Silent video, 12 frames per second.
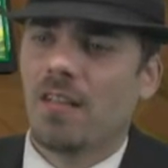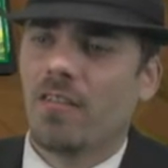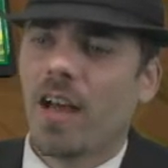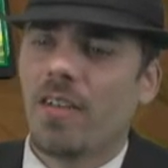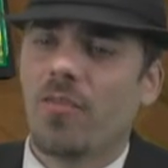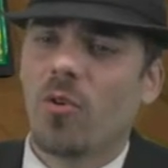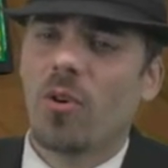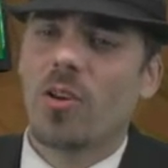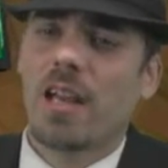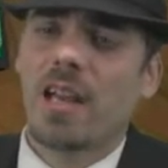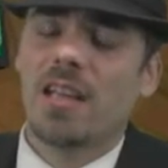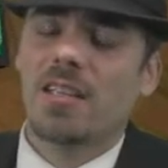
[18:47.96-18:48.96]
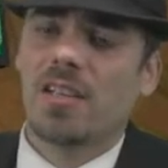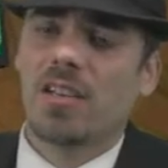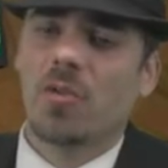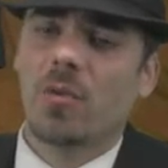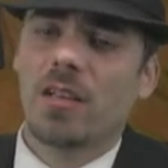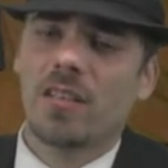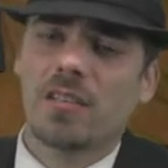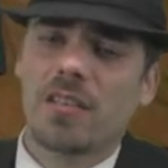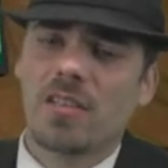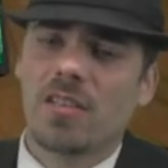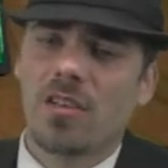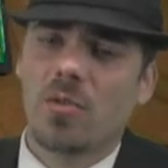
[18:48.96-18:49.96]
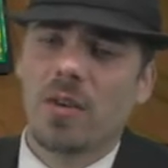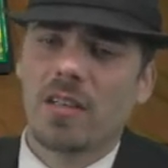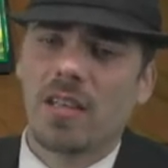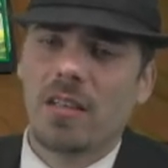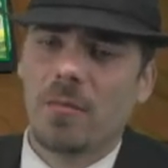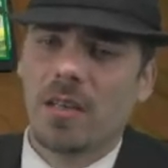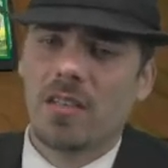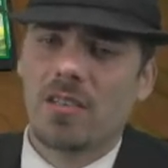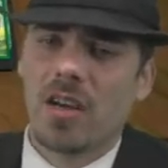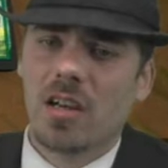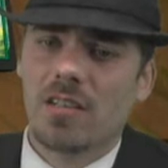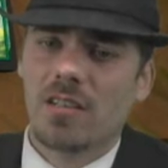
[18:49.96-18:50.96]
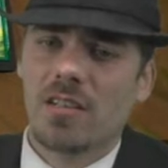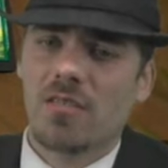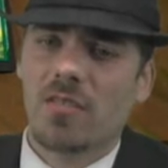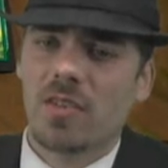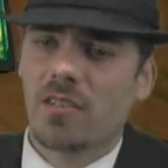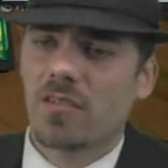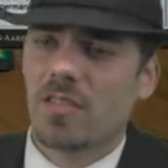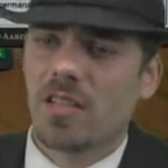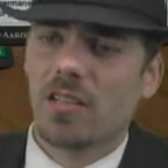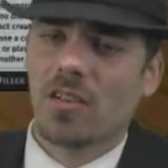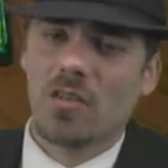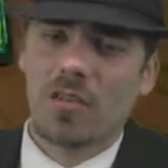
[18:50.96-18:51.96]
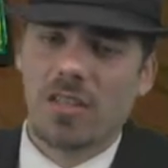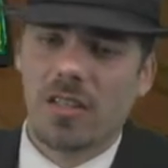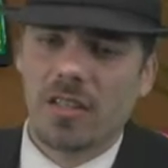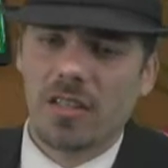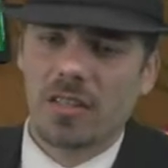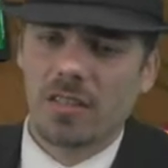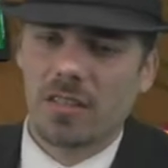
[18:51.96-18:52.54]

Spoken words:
5-4 and a 0-1. The 0-1 can be tossed in front of Steel Overseer.